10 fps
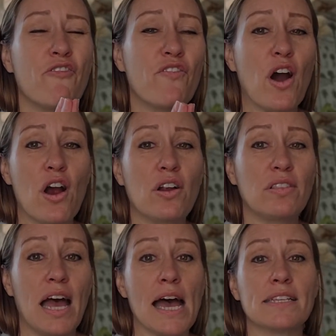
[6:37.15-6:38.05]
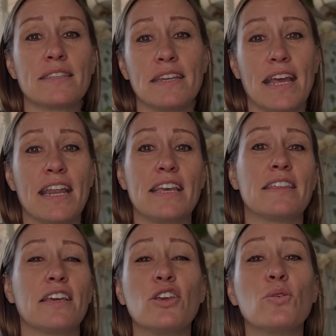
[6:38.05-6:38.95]
far less than
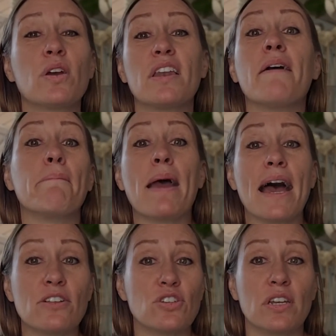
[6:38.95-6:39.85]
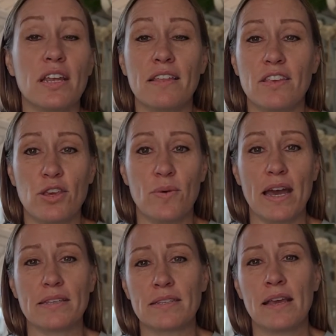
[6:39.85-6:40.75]
anything you could imagine in the
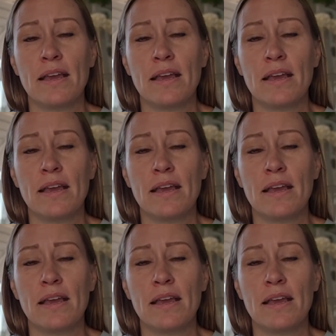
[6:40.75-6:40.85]
US.